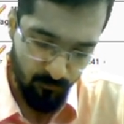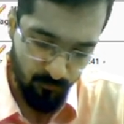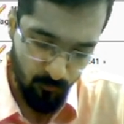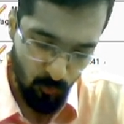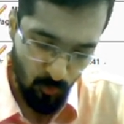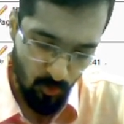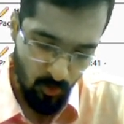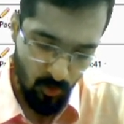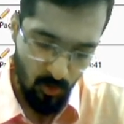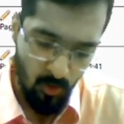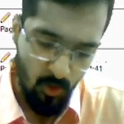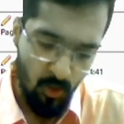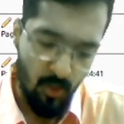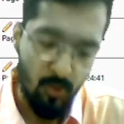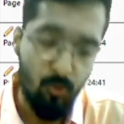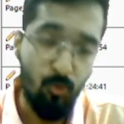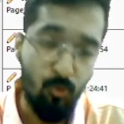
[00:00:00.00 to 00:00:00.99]
Okay,
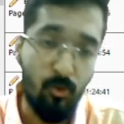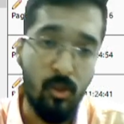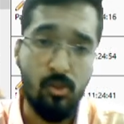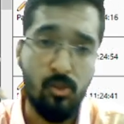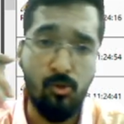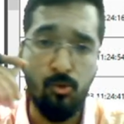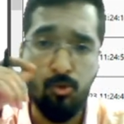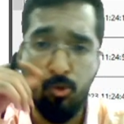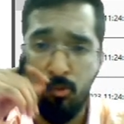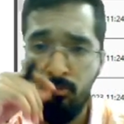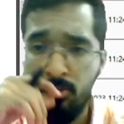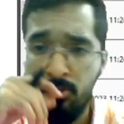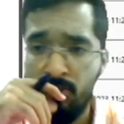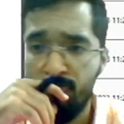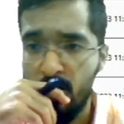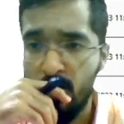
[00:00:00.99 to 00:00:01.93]
Newton's, you should be well